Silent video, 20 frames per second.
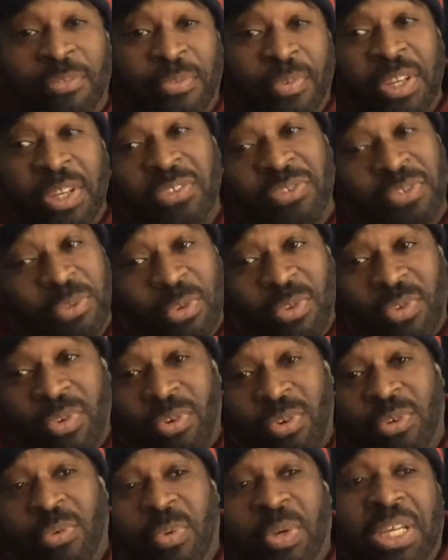my friends from
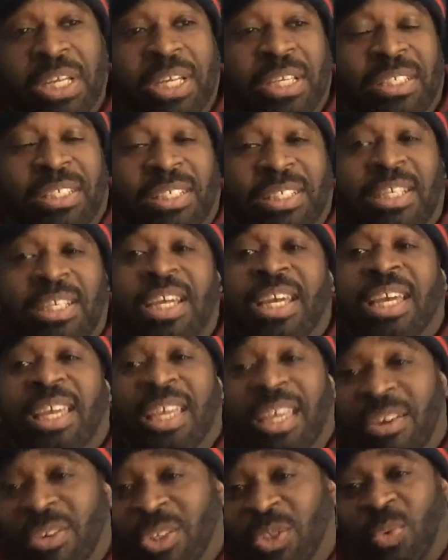Corona, Queens, and
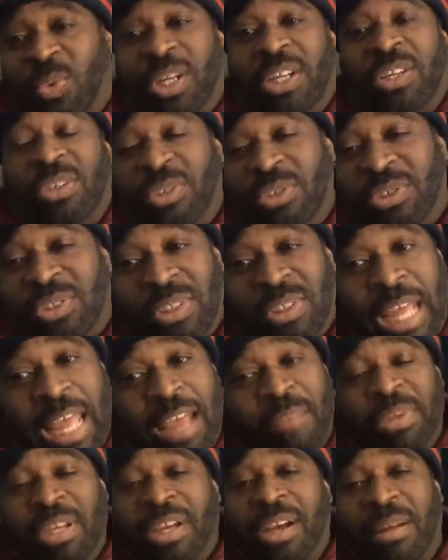he was one who used to
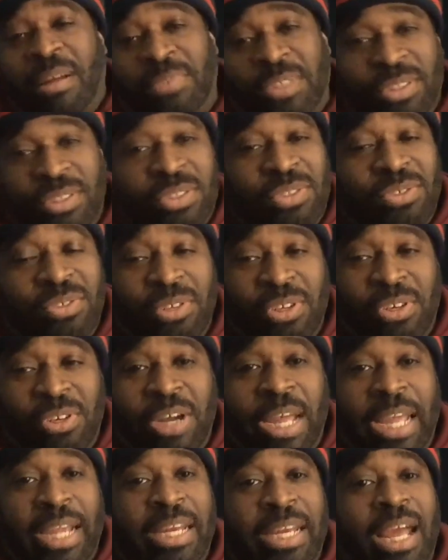have me come to the studio
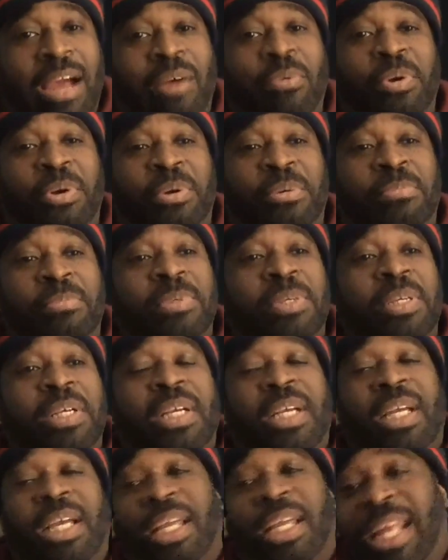hanging out with him.
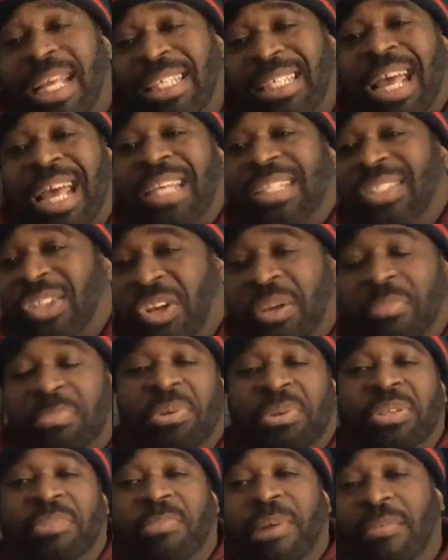And that's how I started
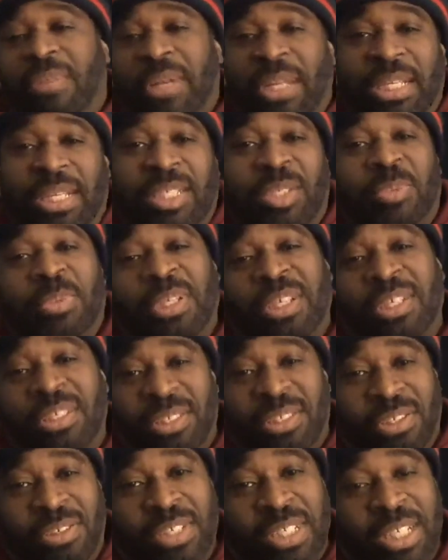building my relationship and
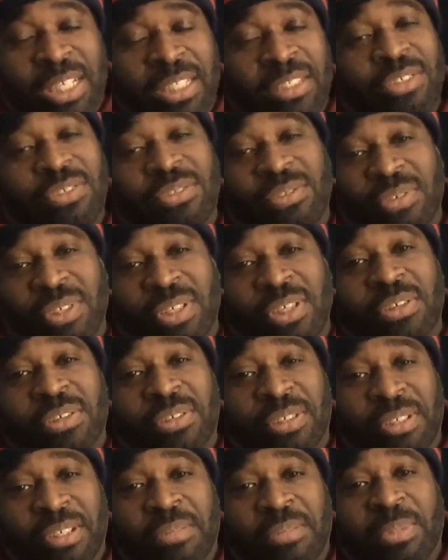interning at the studio. You know what I'm